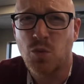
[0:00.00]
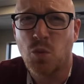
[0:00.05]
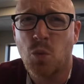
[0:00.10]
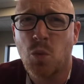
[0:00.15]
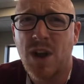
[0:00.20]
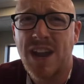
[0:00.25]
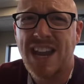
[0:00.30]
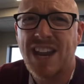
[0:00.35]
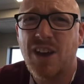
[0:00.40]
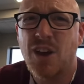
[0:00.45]

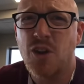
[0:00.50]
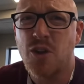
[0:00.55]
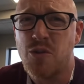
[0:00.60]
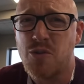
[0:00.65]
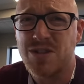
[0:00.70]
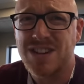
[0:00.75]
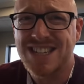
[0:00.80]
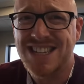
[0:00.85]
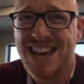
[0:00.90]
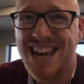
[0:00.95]
Waco,
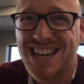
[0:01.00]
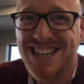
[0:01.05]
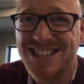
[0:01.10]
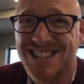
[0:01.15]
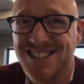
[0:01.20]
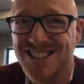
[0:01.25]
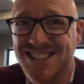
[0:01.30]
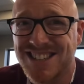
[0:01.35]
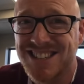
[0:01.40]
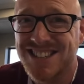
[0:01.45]

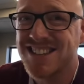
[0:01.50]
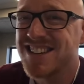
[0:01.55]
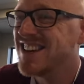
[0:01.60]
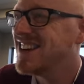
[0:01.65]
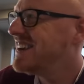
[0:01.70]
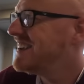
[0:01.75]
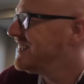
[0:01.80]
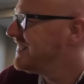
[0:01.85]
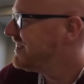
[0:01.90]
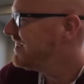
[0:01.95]
Texas.
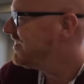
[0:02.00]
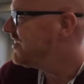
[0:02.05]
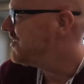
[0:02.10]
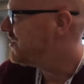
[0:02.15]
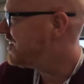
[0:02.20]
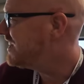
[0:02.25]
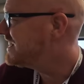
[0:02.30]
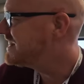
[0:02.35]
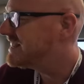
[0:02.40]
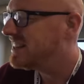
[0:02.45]

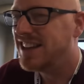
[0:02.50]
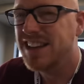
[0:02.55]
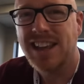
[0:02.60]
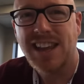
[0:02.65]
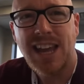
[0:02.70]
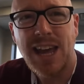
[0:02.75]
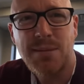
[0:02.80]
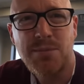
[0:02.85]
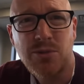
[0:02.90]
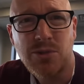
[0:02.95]
Nice little
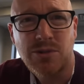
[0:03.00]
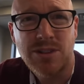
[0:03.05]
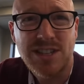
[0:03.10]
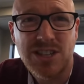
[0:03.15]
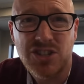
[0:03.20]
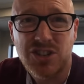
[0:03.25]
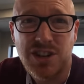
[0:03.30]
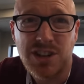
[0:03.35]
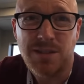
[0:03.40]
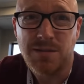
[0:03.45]
airport. It's
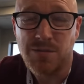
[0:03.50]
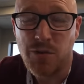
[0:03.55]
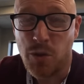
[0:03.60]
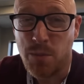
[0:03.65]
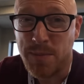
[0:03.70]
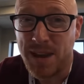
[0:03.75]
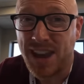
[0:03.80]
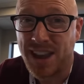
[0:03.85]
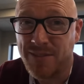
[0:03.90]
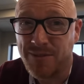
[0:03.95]
actually a
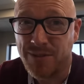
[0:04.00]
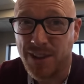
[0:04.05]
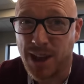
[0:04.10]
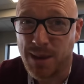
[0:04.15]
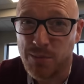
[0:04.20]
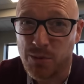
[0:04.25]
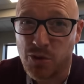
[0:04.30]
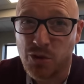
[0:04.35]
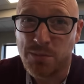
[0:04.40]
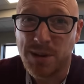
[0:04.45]
big
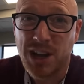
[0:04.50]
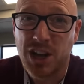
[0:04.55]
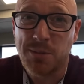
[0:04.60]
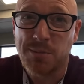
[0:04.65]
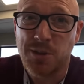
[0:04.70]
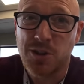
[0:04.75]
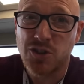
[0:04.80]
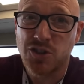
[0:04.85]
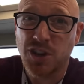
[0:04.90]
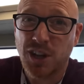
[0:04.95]
airport, big
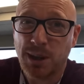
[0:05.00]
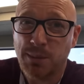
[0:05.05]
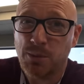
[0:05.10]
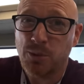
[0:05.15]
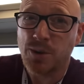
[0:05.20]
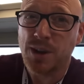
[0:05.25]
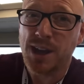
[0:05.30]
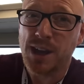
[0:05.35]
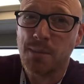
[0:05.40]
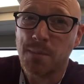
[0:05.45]
commercial
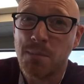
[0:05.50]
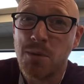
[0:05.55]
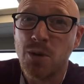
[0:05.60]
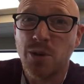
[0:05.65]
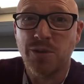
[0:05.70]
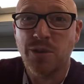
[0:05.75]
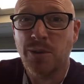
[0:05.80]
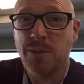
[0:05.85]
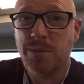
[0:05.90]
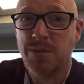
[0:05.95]
airport here,
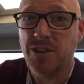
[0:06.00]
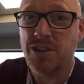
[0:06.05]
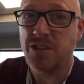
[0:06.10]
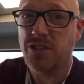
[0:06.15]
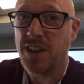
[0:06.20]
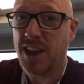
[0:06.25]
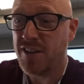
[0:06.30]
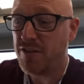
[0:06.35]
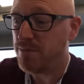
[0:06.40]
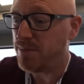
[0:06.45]
but this is the
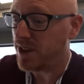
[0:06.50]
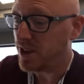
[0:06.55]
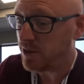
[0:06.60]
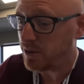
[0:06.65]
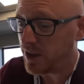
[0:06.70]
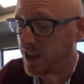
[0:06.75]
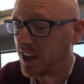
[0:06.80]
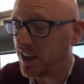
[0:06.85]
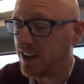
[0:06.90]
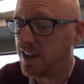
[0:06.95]
FBO
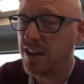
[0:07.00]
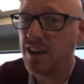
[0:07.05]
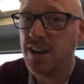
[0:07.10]
here.